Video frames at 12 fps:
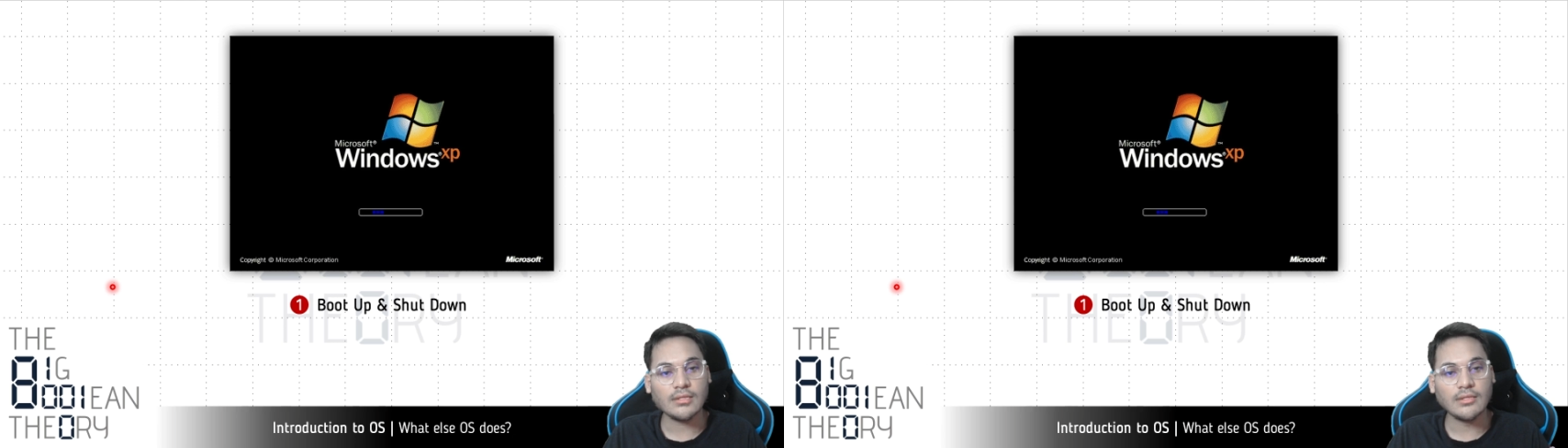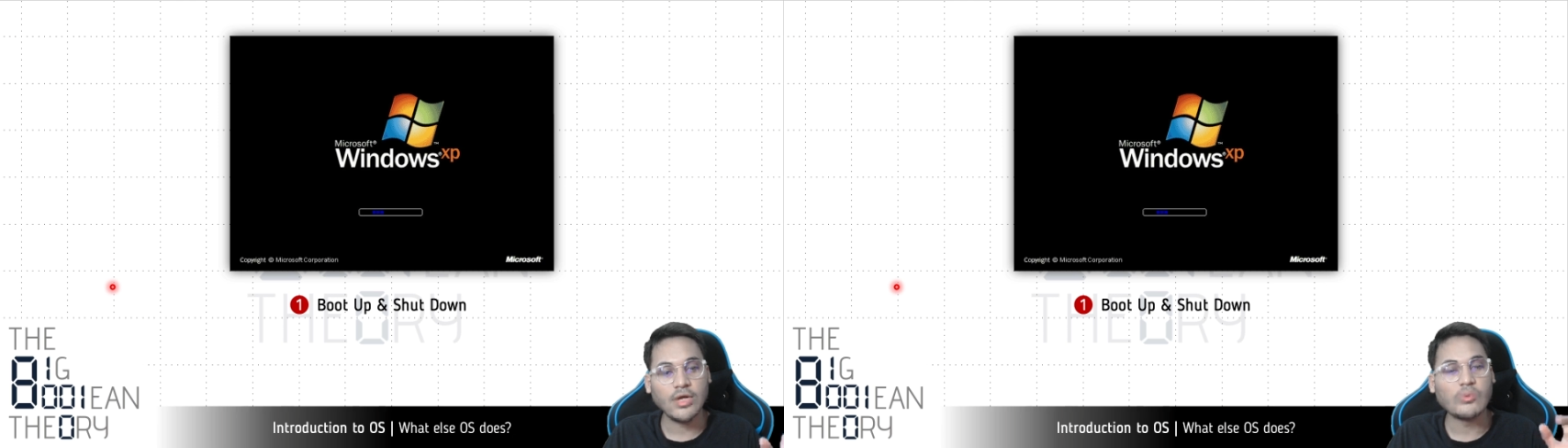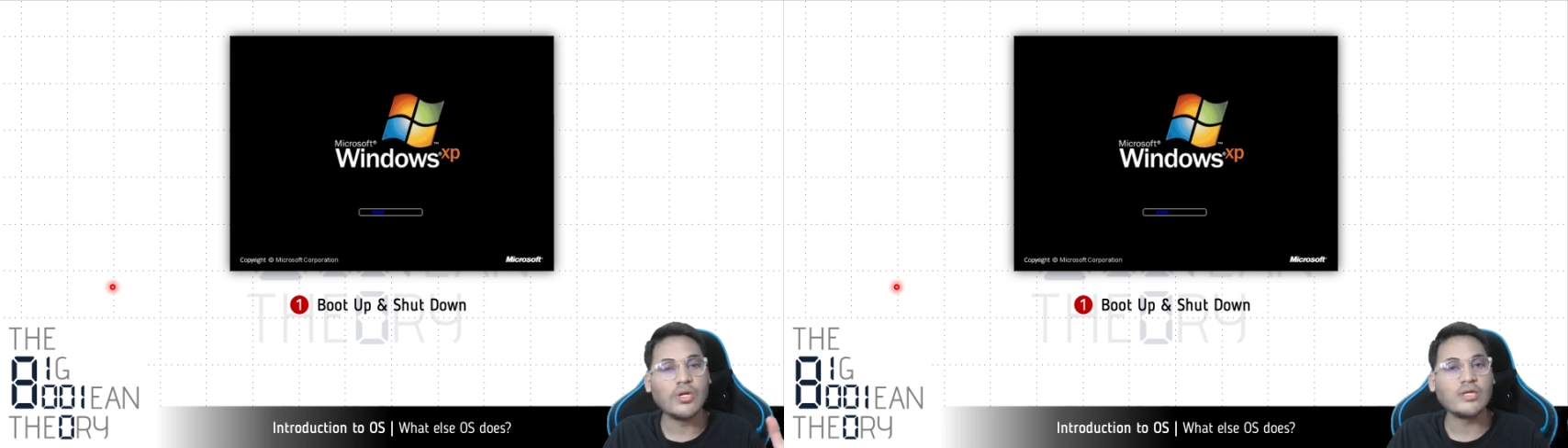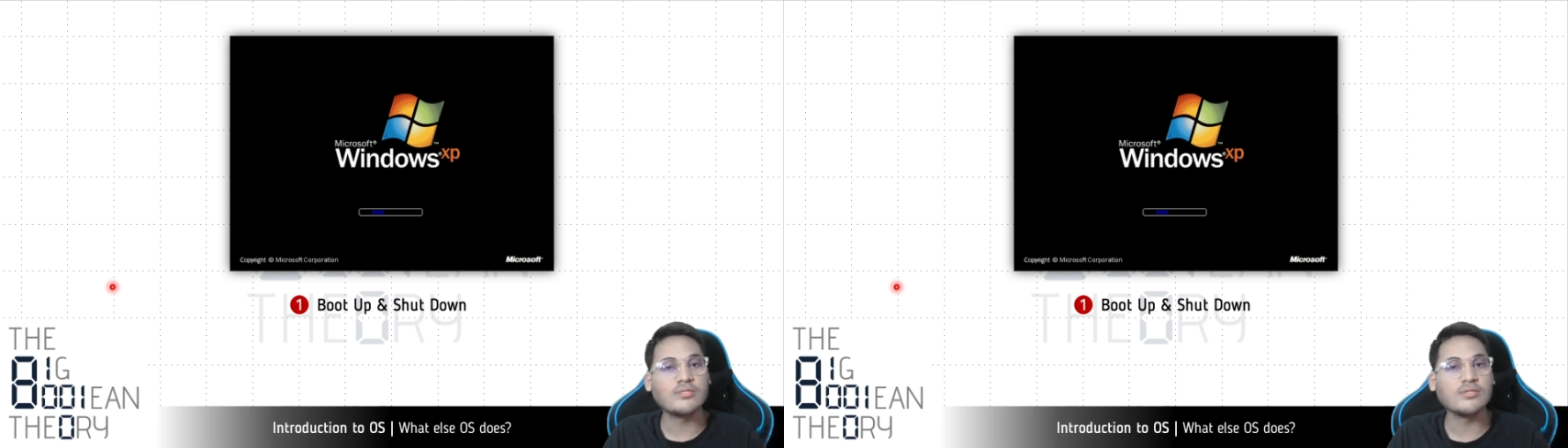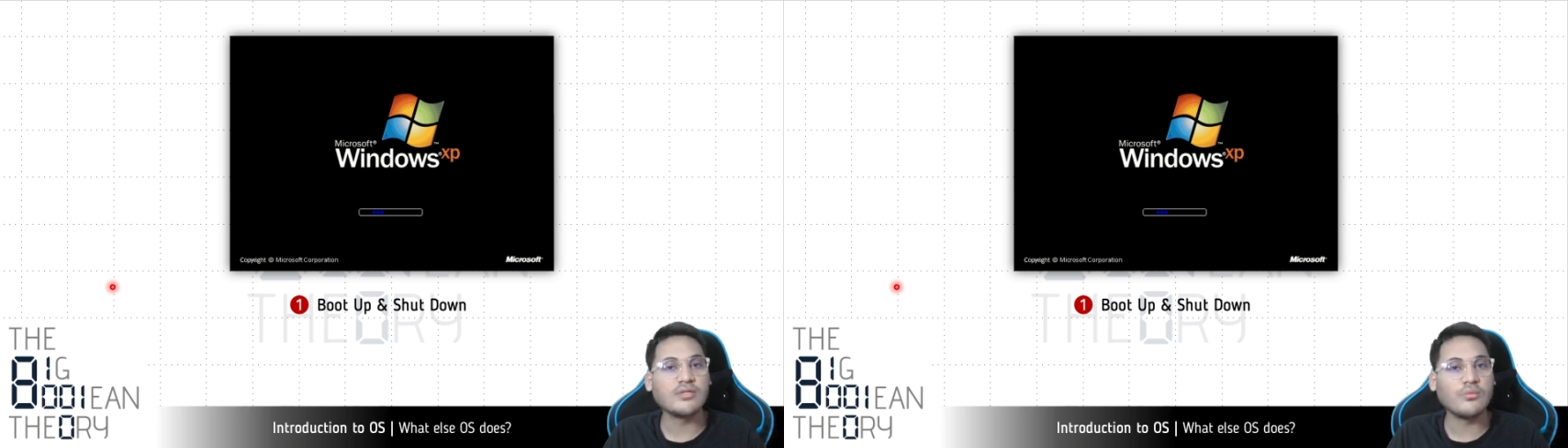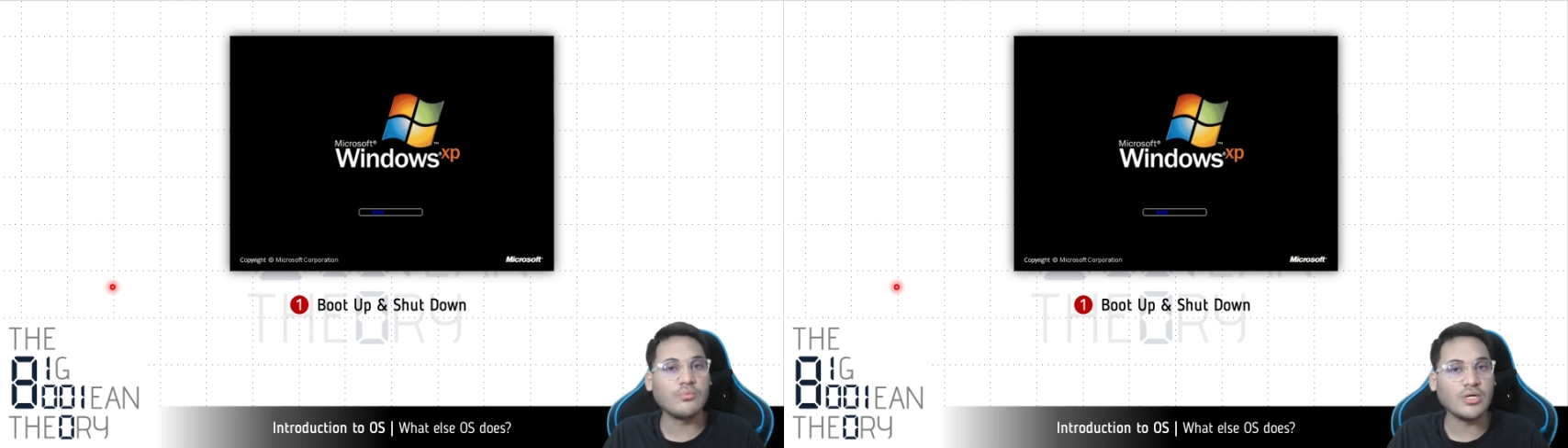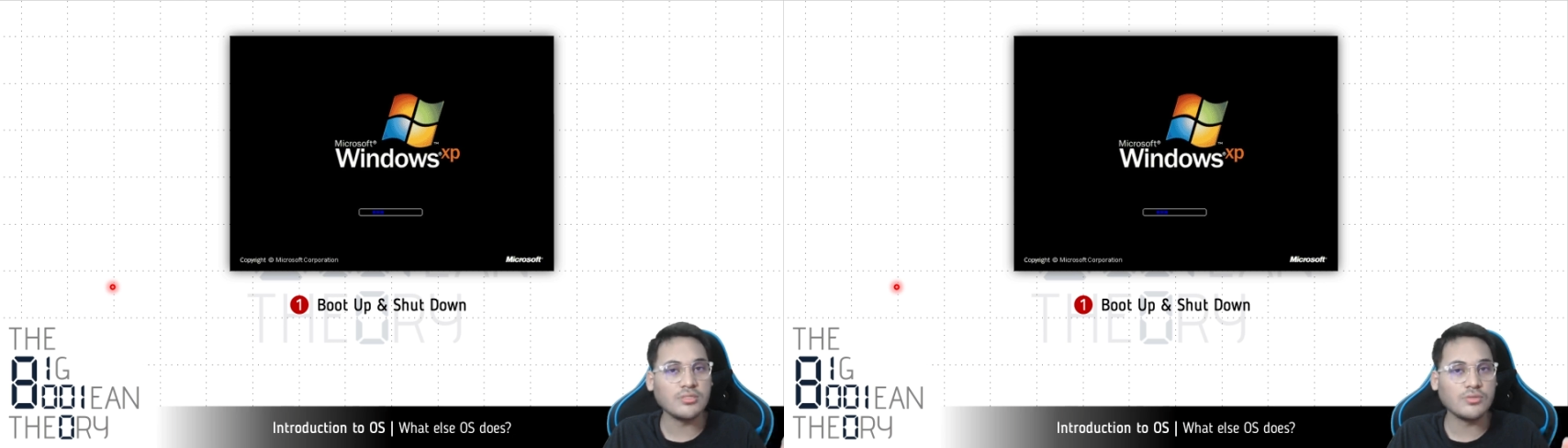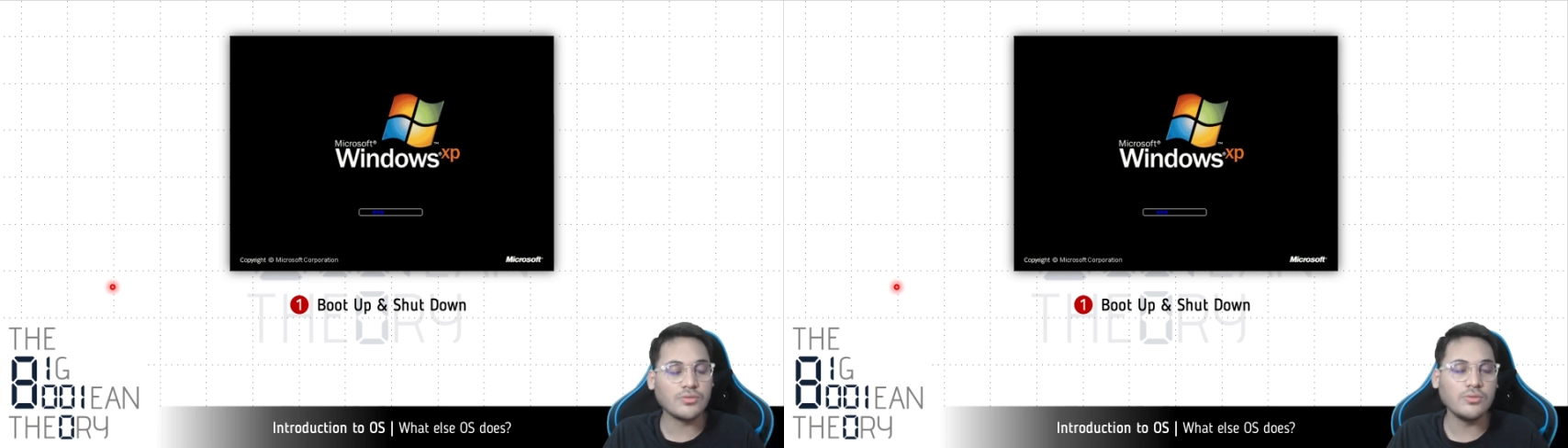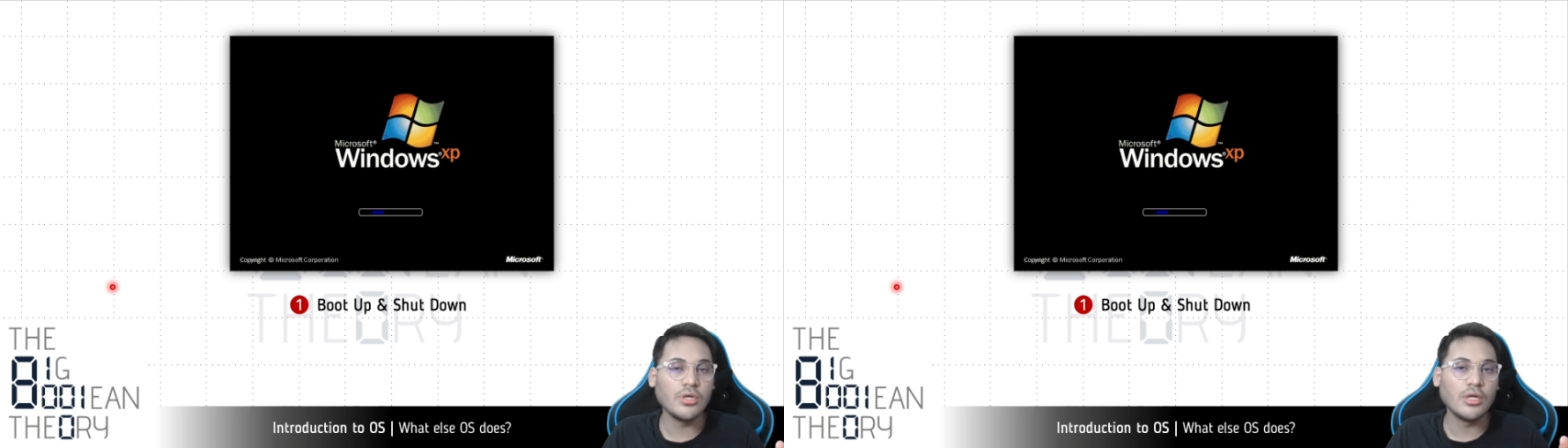the operating system must
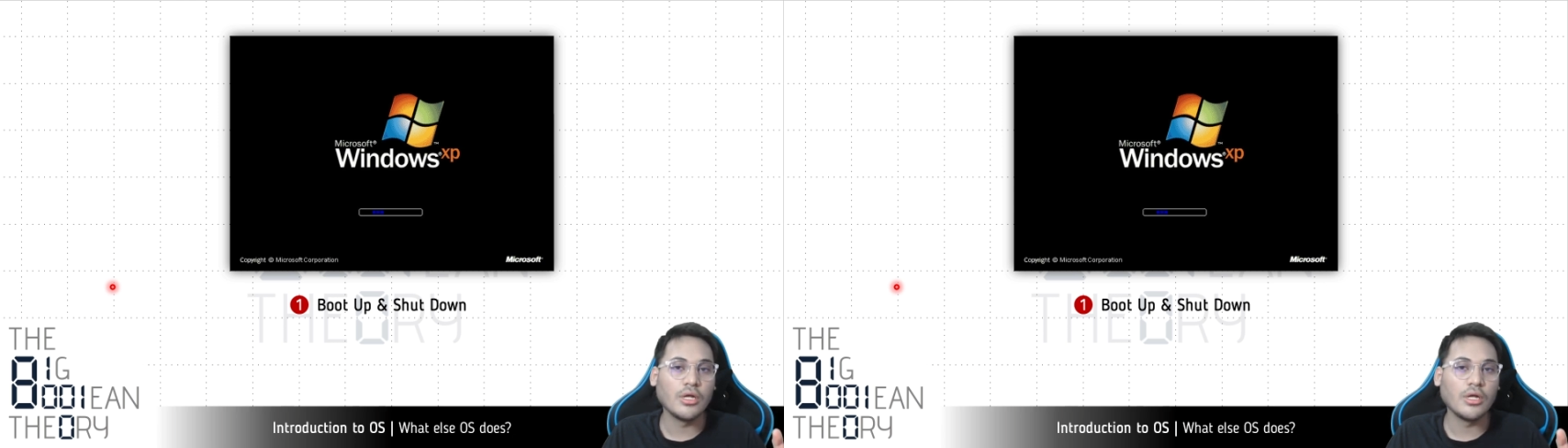do